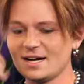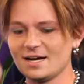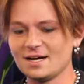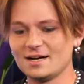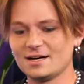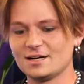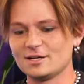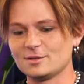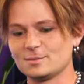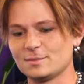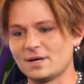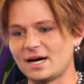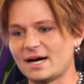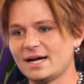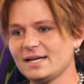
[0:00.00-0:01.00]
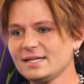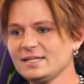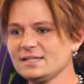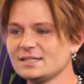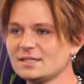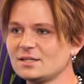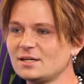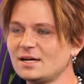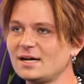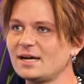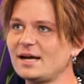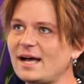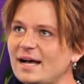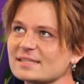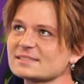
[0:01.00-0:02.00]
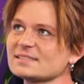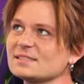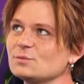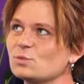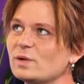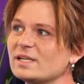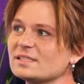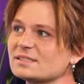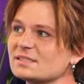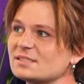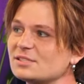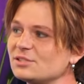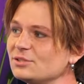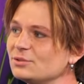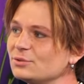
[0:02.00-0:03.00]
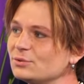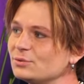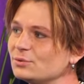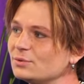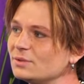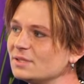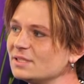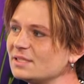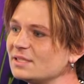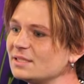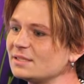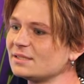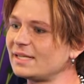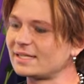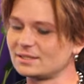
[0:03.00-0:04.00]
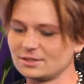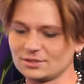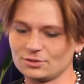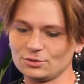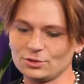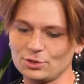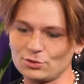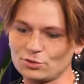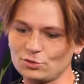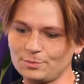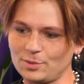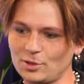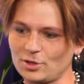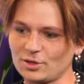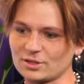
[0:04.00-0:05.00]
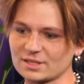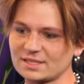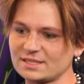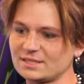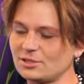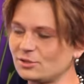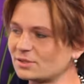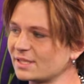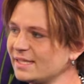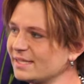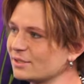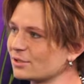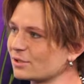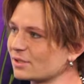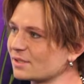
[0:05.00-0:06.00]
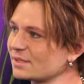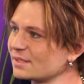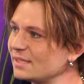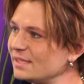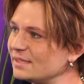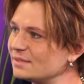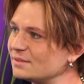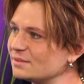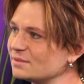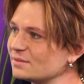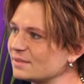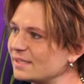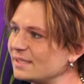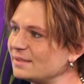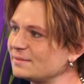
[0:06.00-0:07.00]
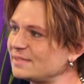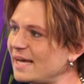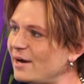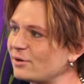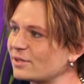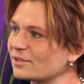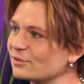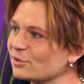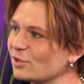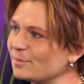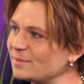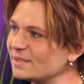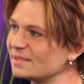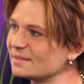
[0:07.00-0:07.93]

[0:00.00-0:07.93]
I actually went to like a little local park called Killer in the town I grew up